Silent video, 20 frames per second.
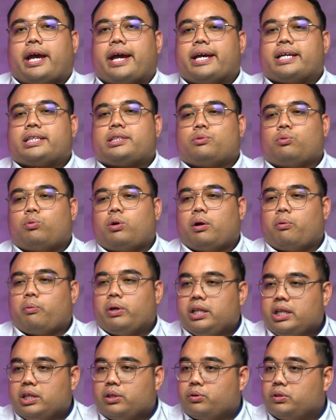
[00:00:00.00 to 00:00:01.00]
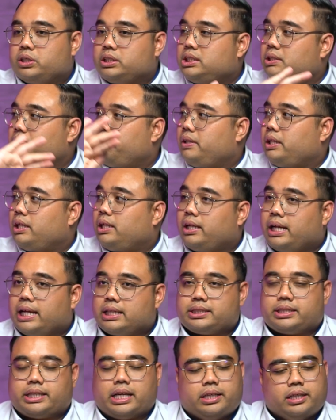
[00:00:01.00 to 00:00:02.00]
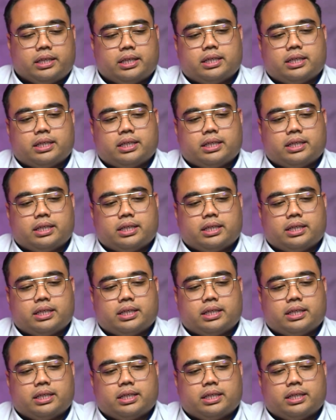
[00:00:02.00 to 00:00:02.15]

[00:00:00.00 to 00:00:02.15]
as what we need to achieve in the next 10